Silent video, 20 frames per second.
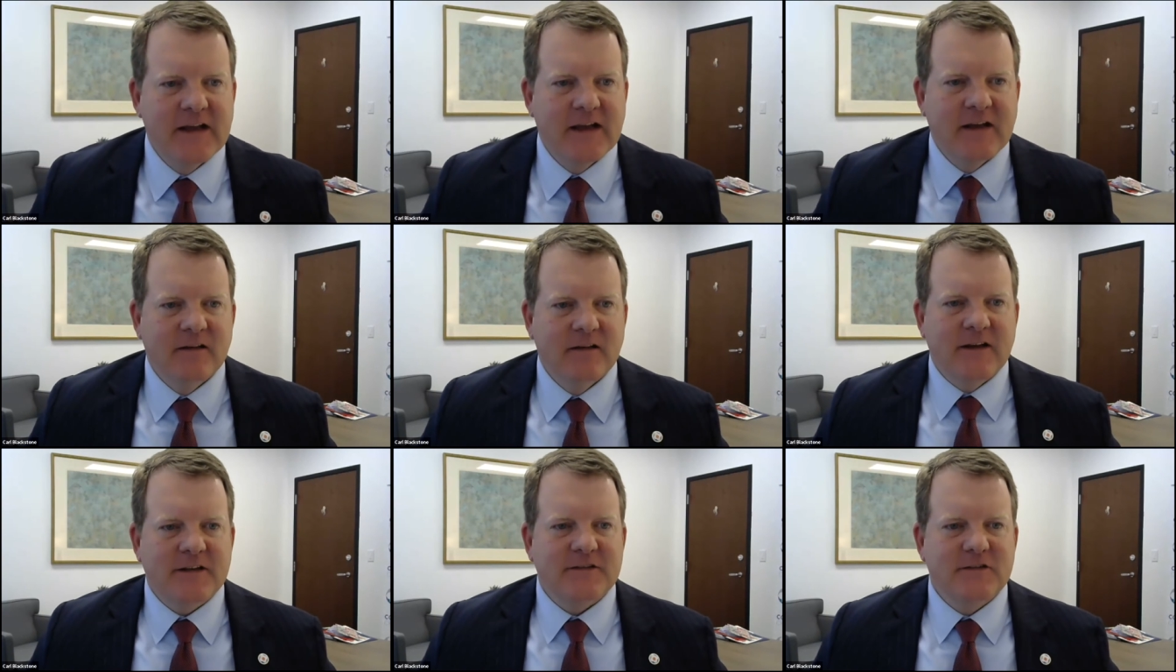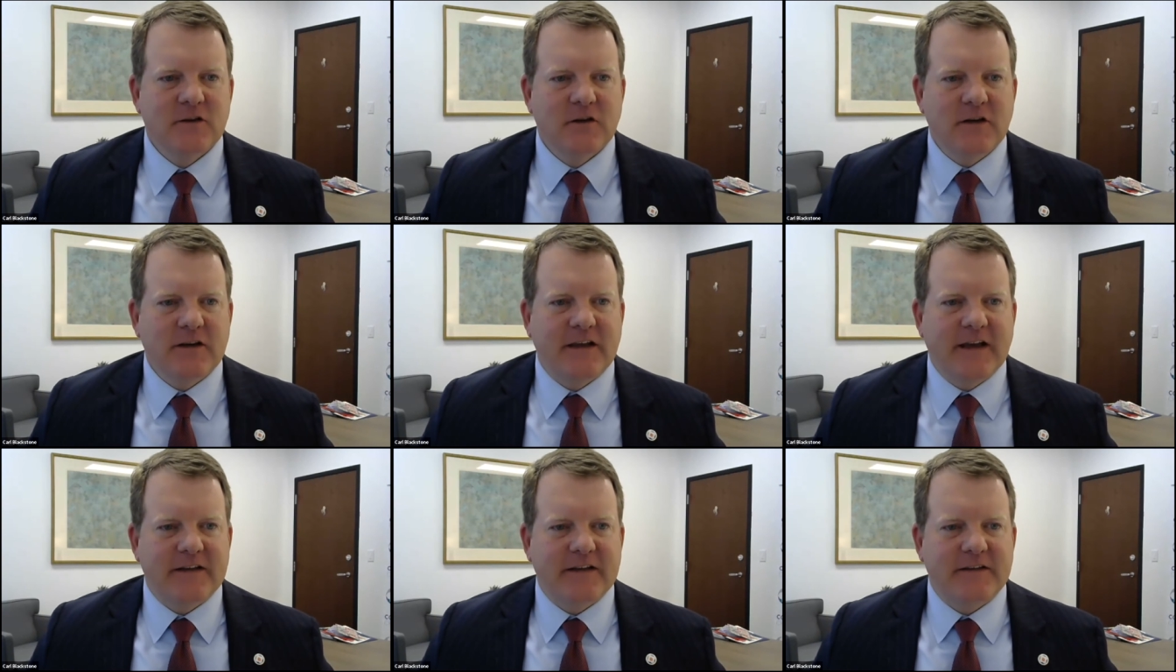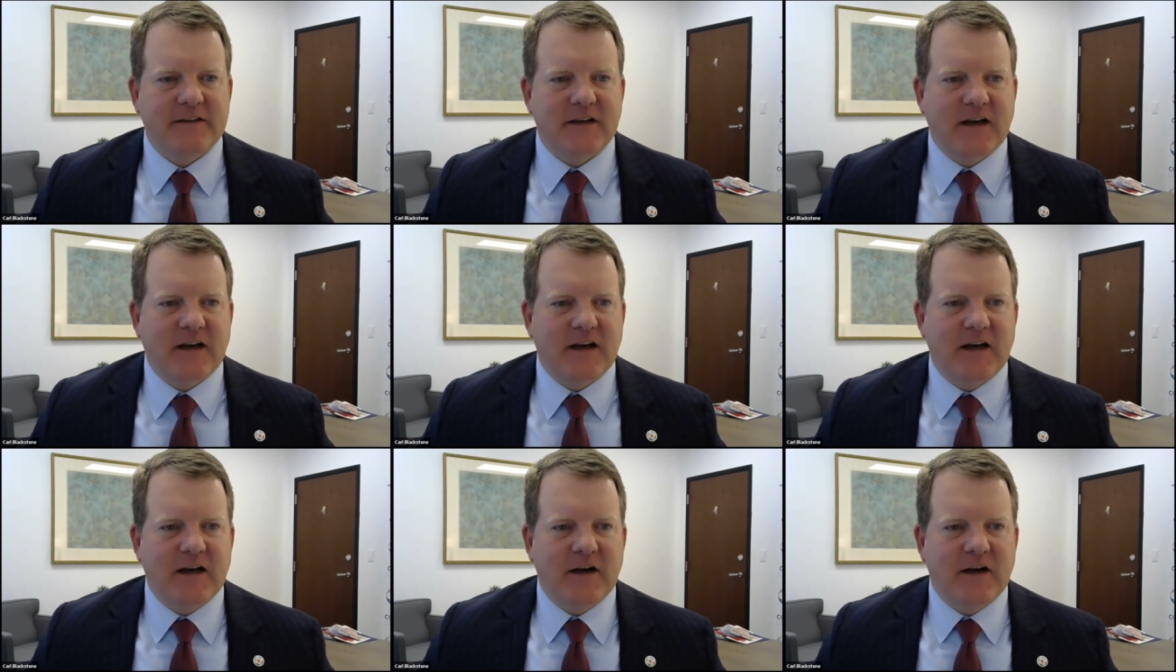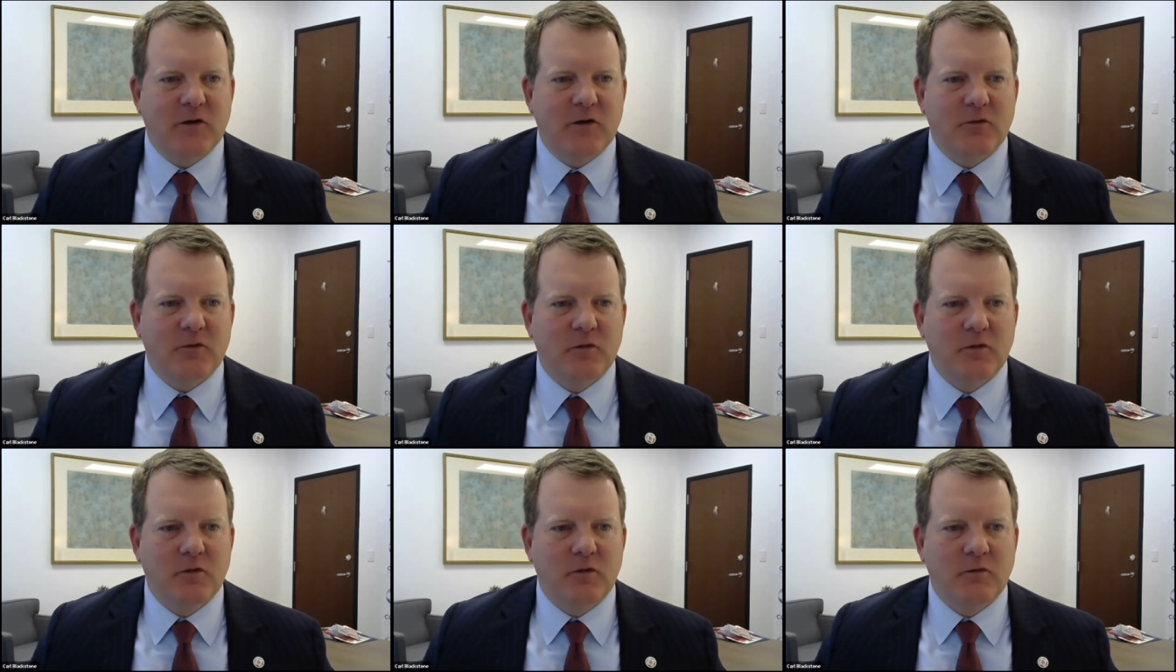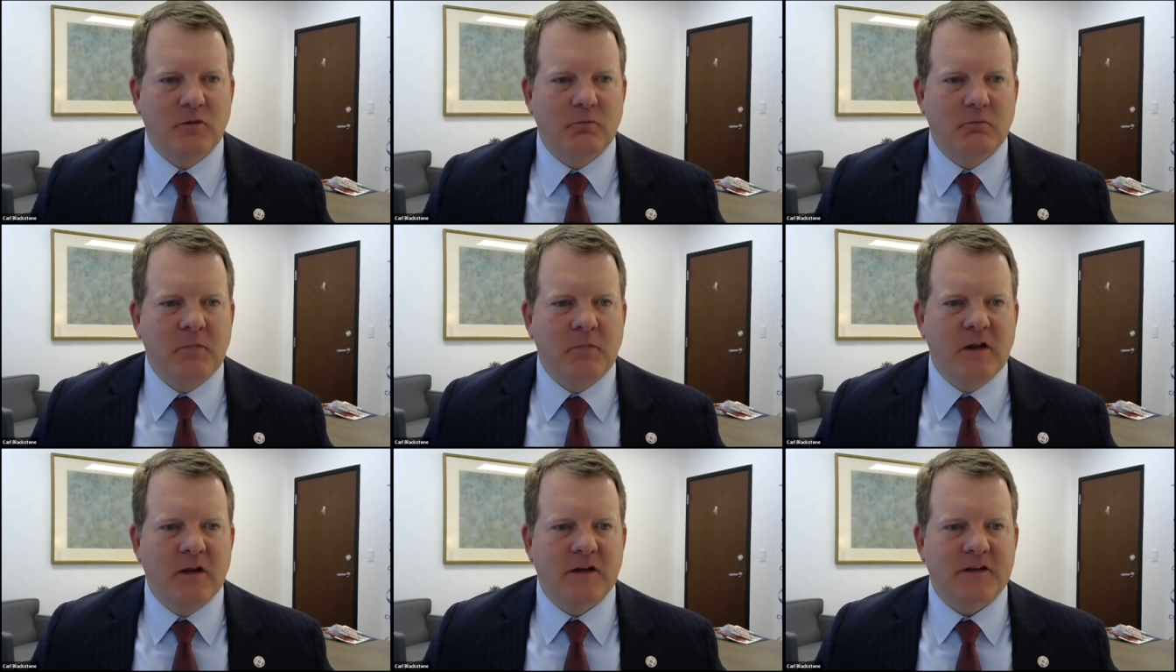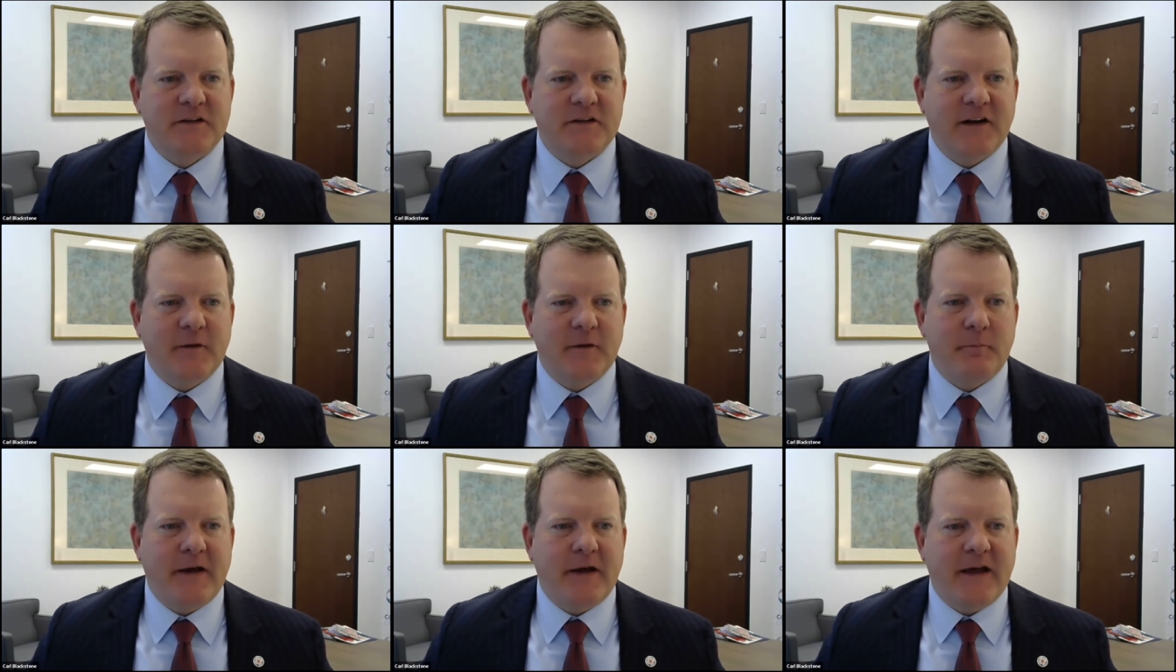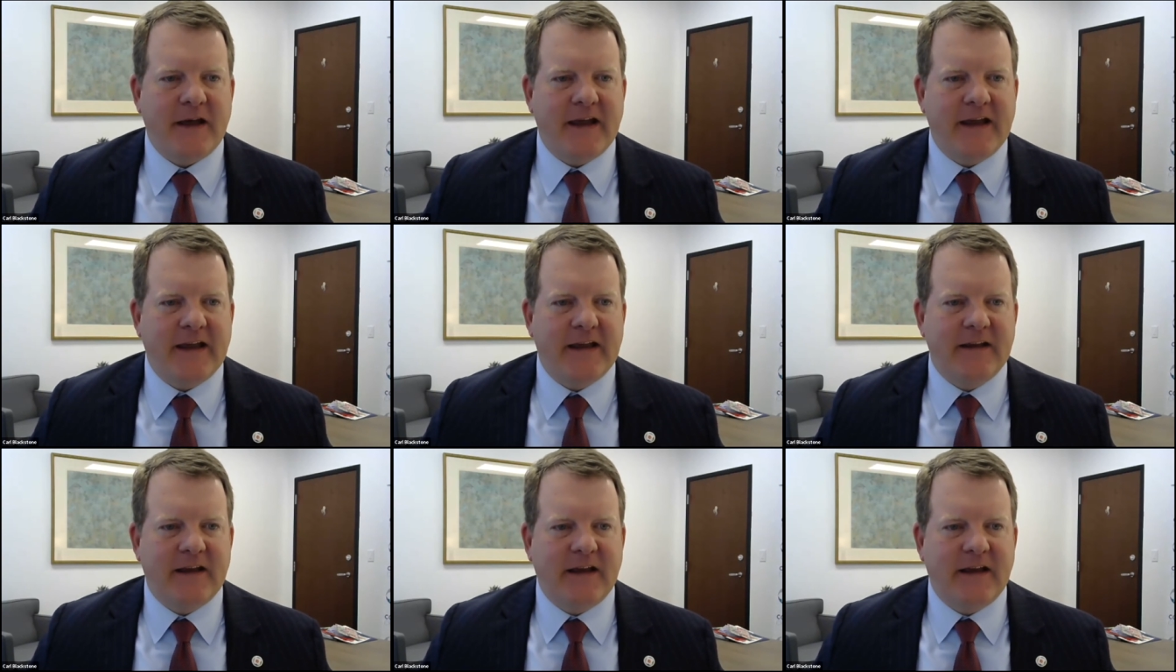Let's look at uh, military pay